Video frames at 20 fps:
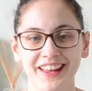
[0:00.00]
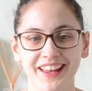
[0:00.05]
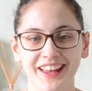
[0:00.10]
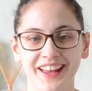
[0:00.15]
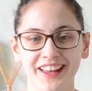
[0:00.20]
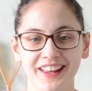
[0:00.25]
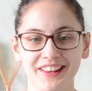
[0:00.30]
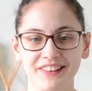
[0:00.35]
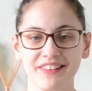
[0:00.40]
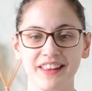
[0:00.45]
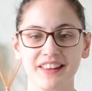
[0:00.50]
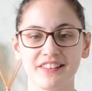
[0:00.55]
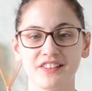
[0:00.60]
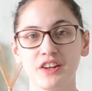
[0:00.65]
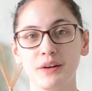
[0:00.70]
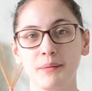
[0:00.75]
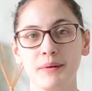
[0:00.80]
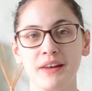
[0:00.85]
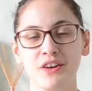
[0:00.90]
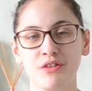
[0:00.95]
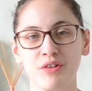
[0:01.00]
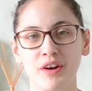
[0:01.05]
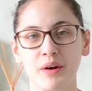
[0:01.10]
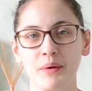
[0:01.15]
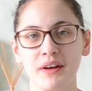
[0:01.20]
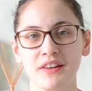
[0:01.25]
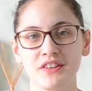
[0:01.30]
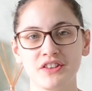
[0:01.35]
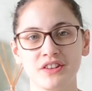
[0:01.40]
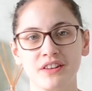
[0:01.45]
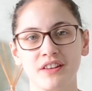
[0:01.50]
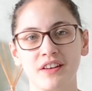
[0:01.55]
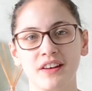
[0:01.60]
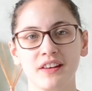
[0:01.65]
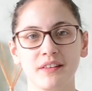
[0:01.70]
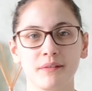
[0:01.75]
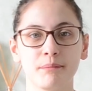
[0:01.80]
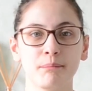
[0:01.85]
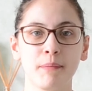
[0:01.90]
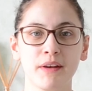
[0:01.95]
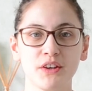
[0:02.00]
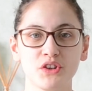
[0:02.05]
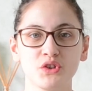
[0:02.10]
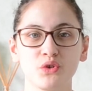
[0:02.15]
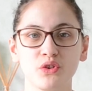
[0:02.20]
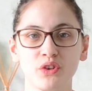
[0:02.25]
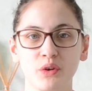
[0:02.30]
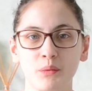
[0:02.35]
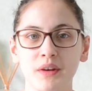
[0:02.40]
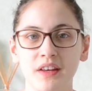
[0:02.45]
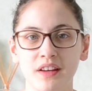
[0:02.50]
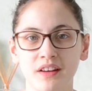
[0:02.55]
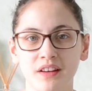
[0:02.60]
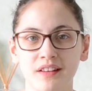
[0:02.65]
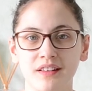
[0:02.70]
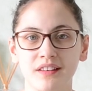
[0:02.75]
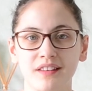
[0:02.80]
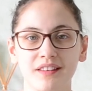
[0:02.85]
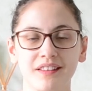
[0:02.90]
And that's going to be a great way to make sure that we can